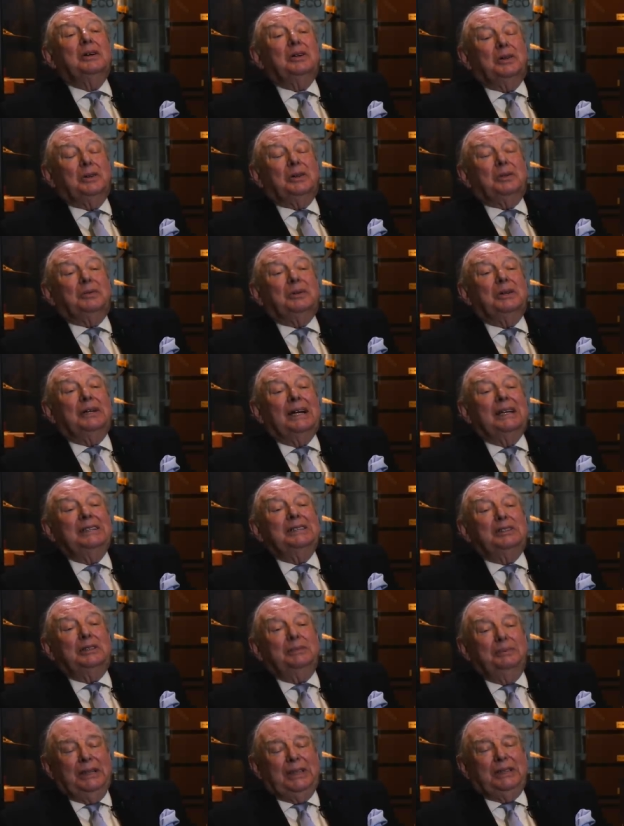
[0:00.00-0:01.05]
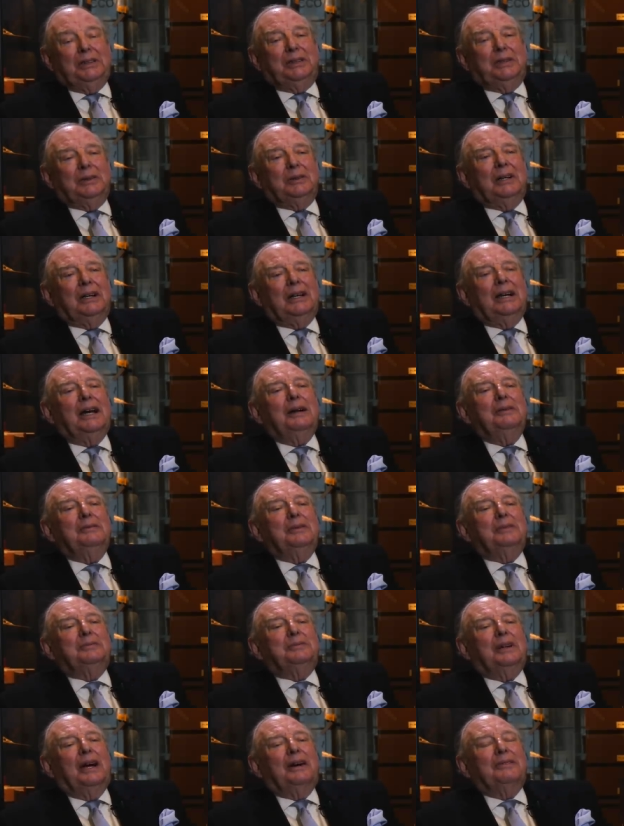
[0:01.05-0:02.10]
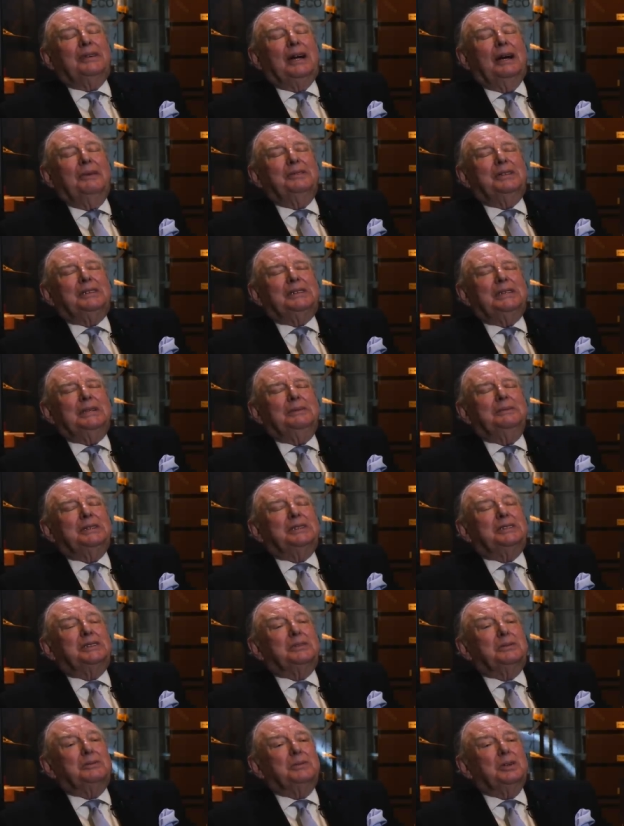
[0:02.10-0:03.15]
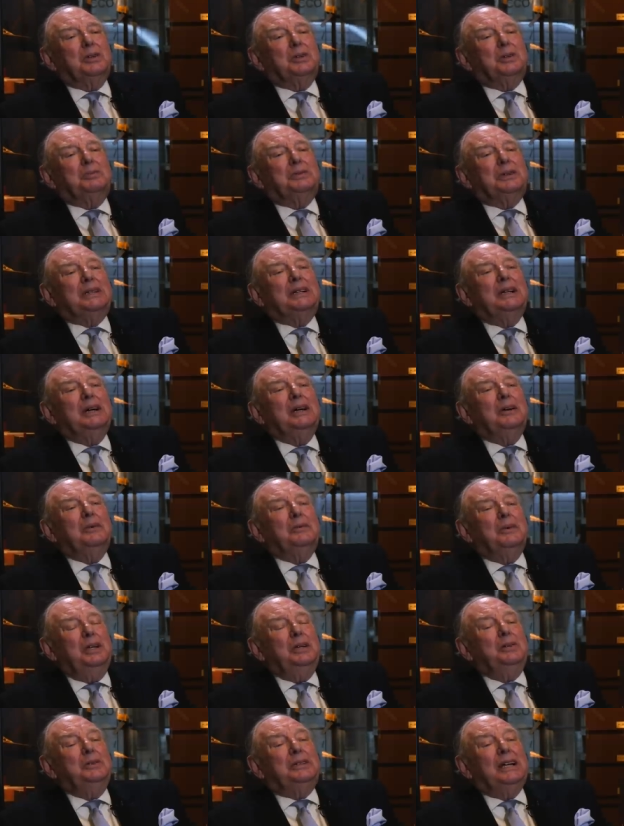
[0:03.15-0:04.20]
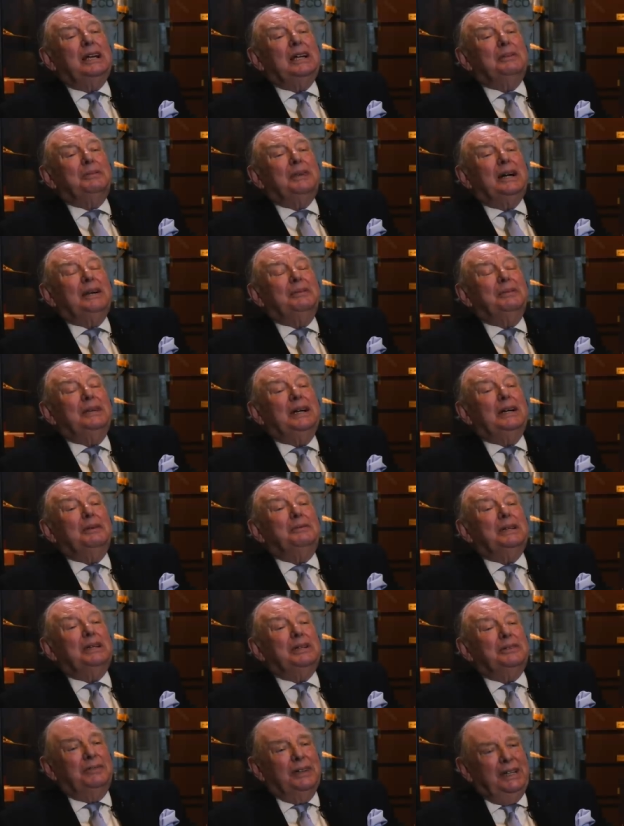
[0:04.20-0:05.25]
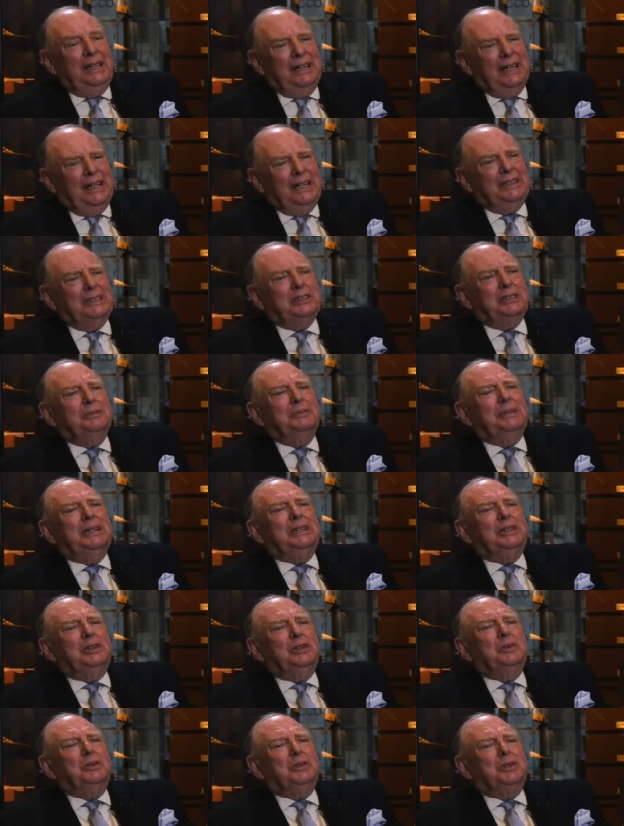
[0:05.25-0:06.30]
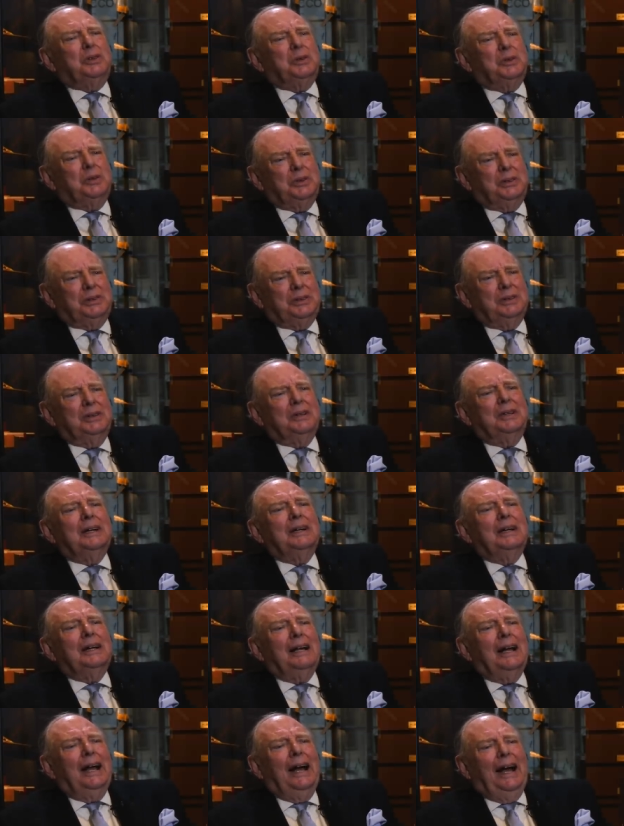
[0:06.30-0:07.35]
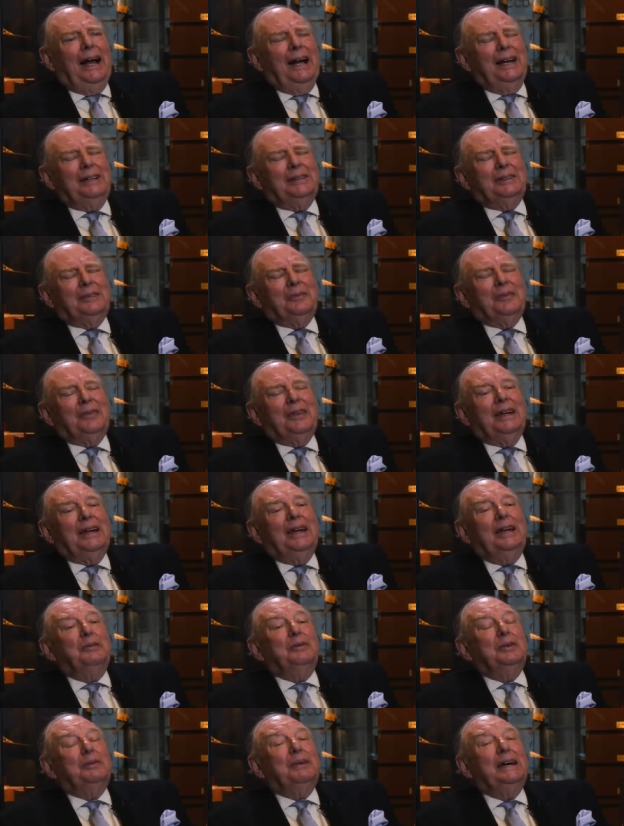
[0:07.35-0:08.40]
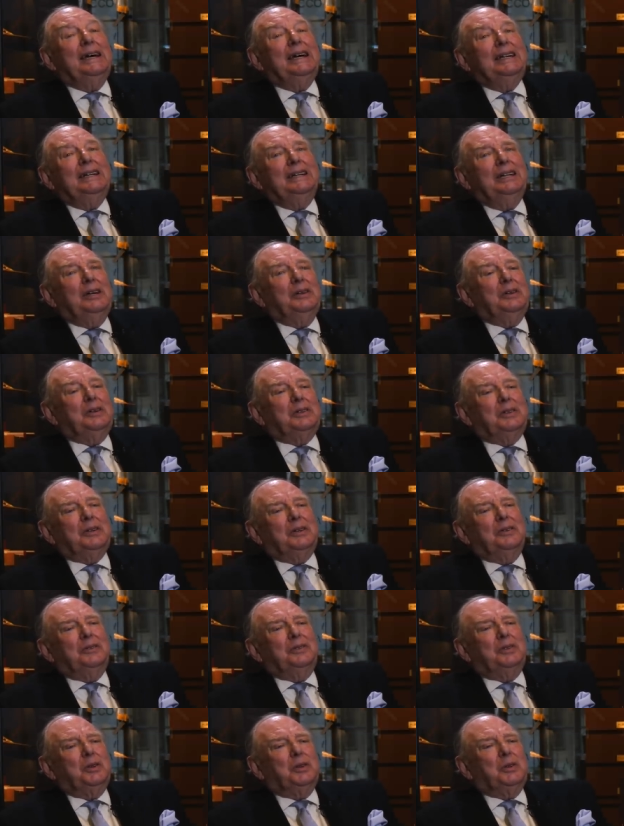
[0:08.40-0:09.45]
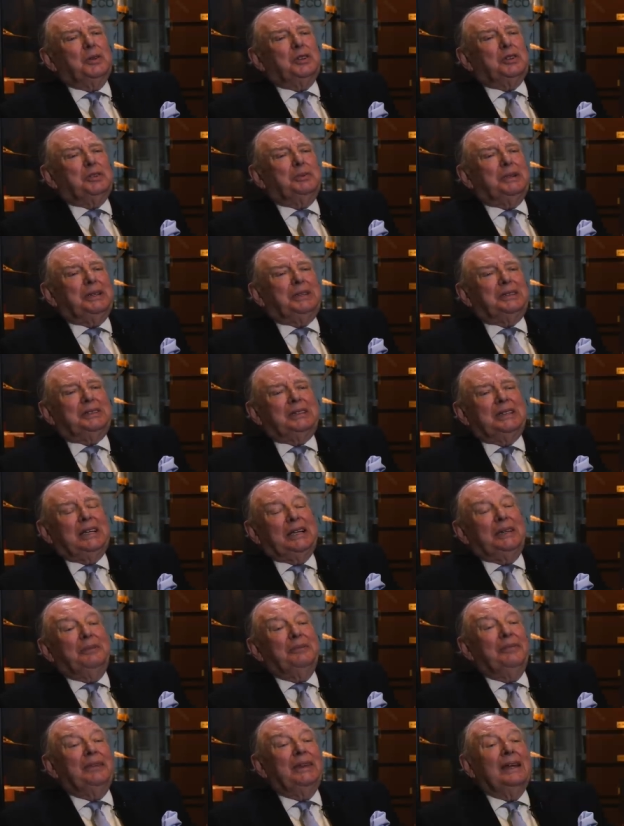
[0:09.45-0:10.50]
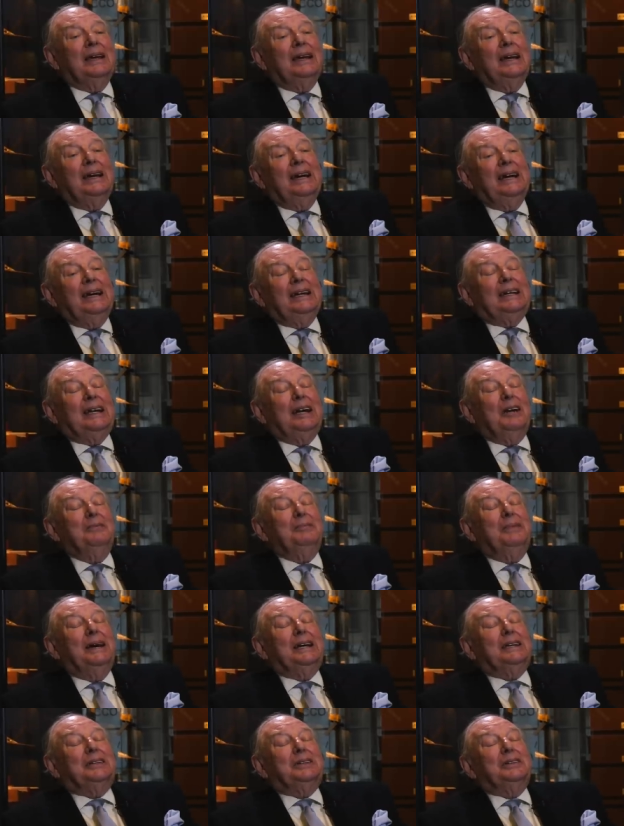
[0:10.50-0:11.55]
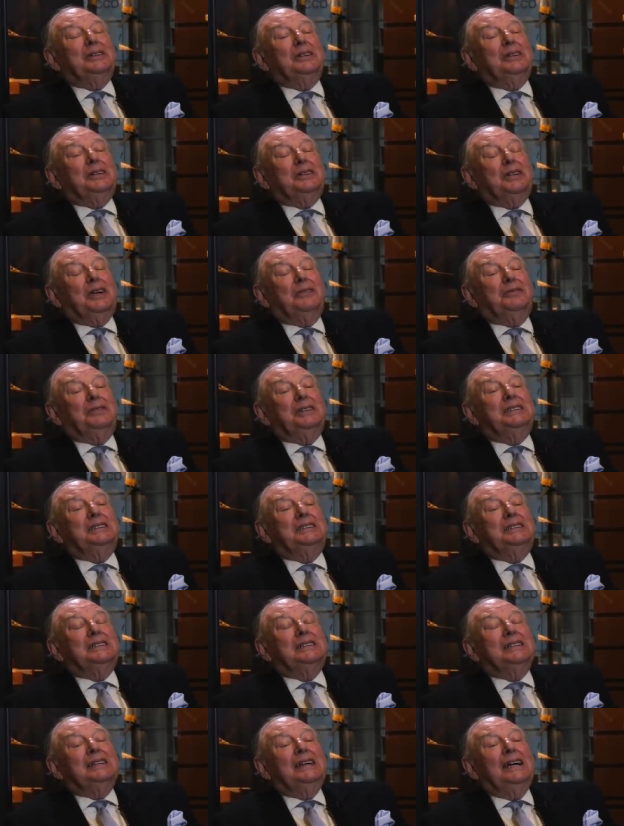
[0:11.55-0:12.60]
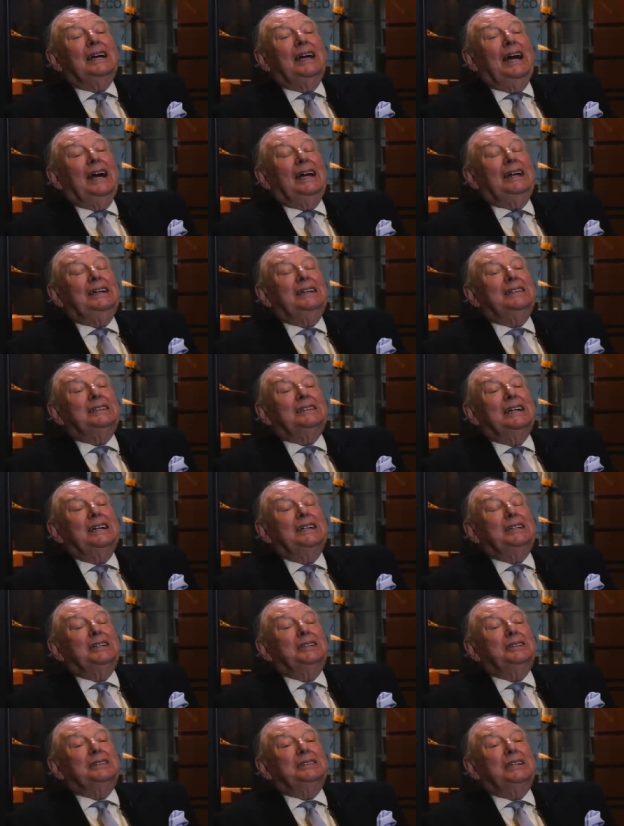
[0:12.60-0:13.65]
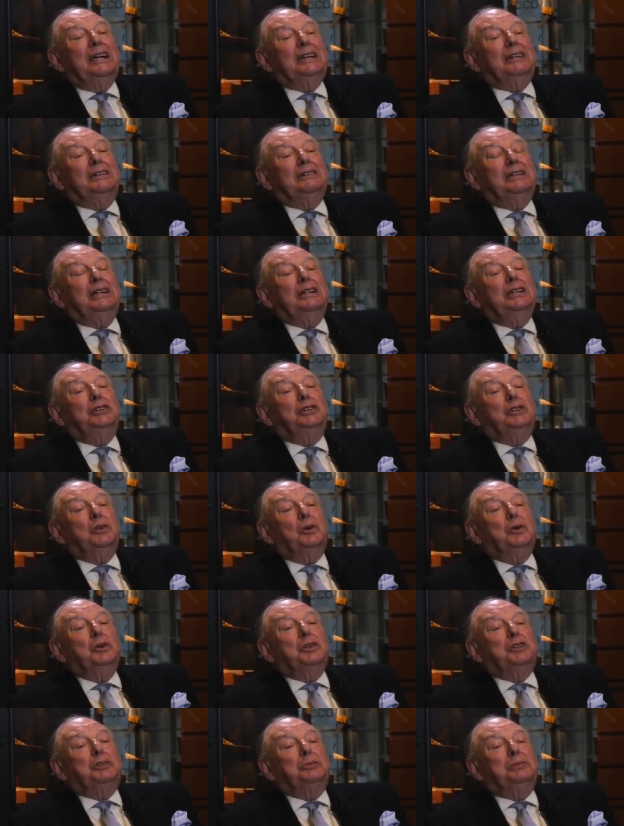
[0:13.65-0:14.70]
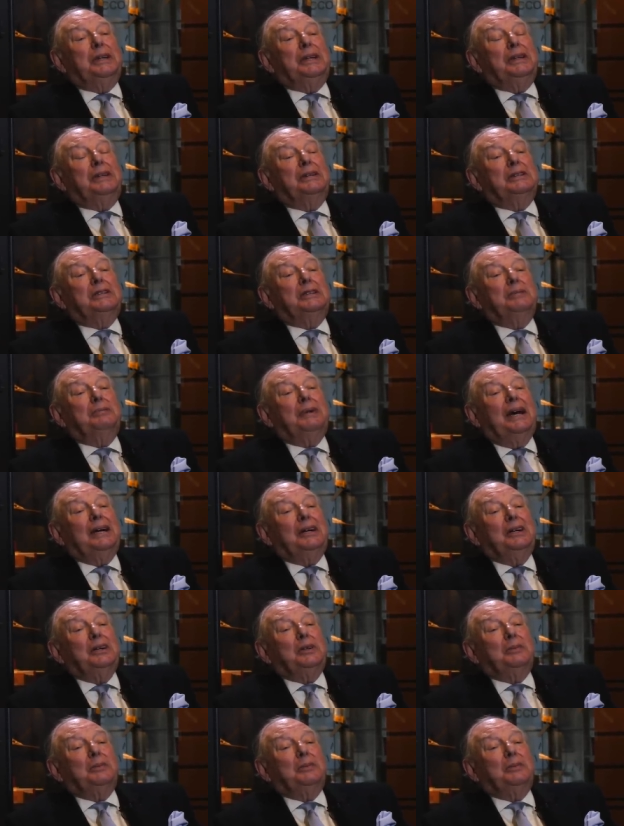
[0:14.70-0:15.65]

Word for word: good, well, nice to meet you. And I'm, I've come to see Mr. Rook, but will you tell him I'm here? But it's very nice to meet you, George. And he would make a note of George Smith's name. He'd come back to his office and he'd say to his secretary, George Smith, Tobacco